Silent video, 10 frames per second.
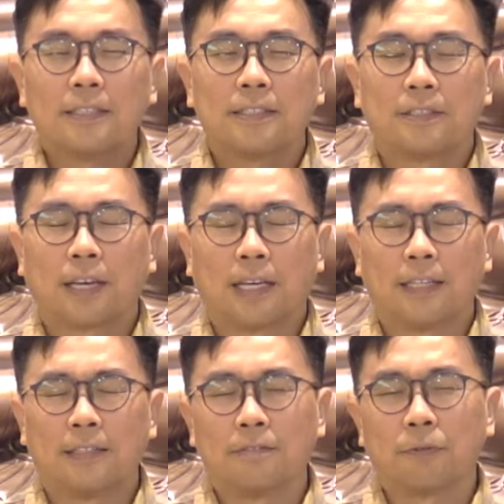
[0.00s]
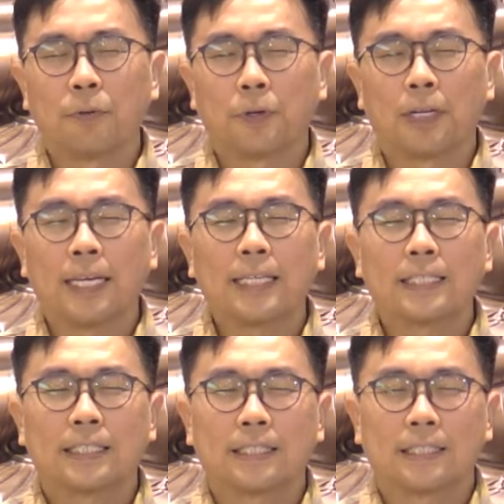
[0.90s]
you can fold your
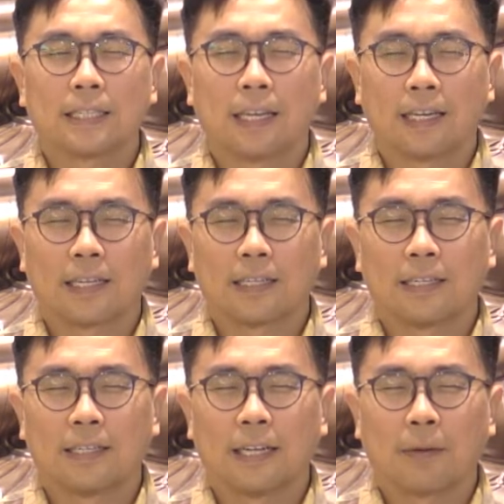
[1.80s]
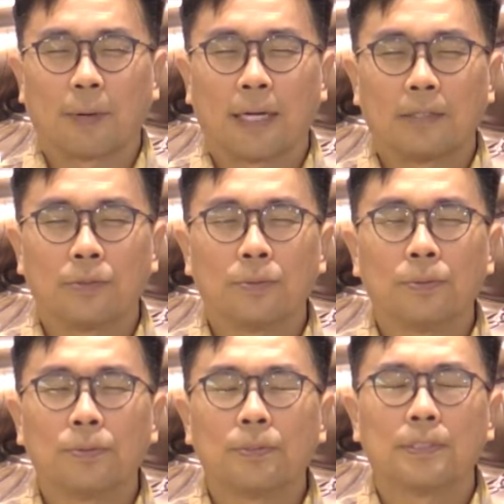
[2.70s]
legs like what I
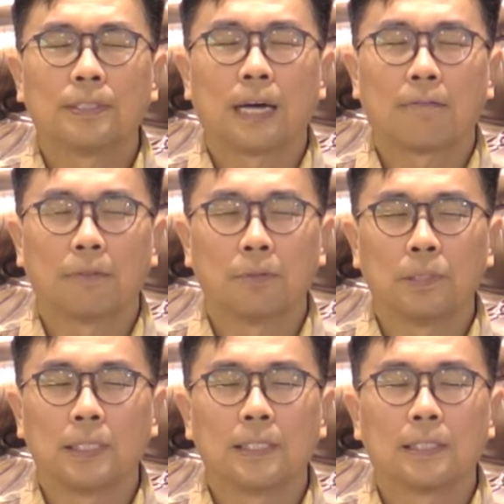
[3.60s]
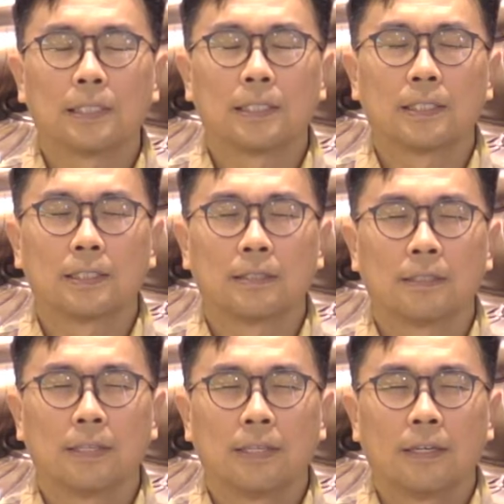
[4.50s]
do, half lotus,
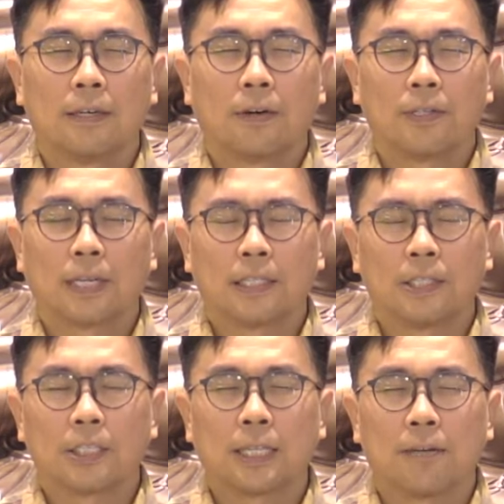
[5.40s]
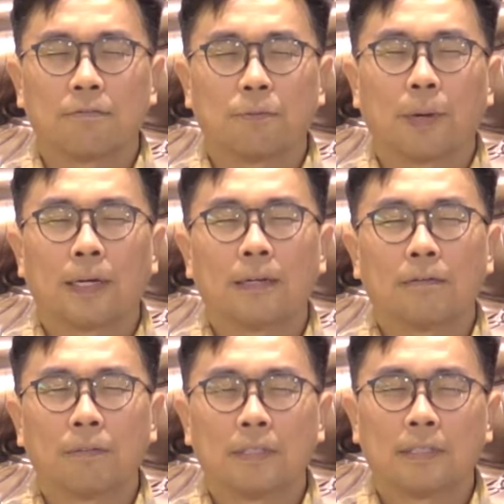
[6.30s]
or you can just have one
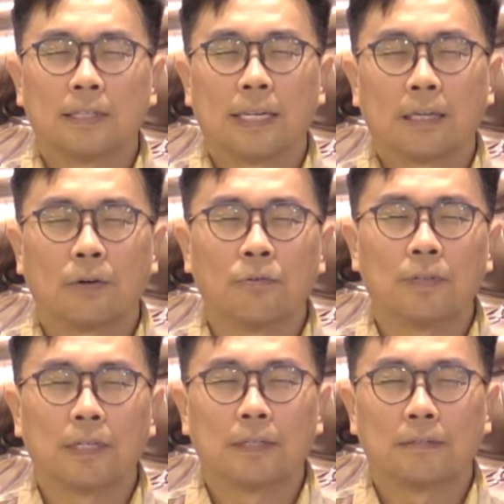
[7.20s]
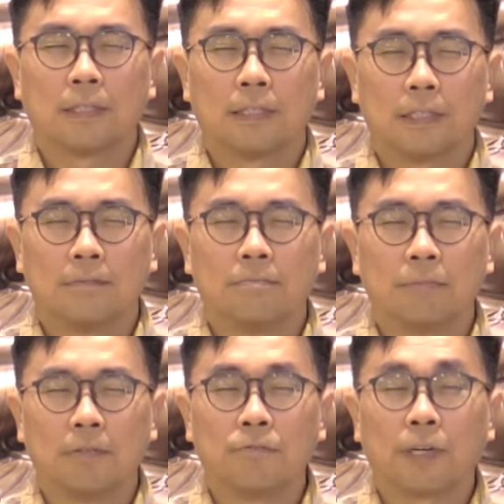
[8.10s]
leg over
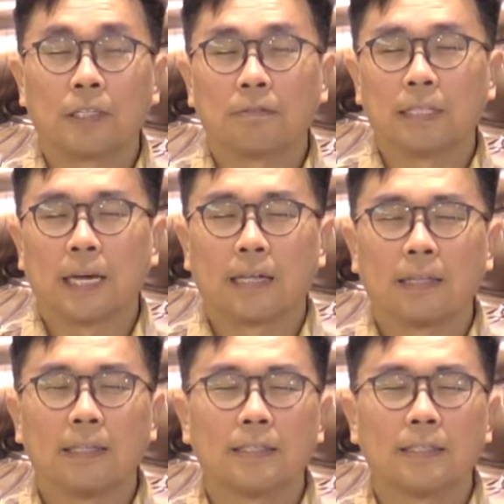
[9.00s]
in front of the other.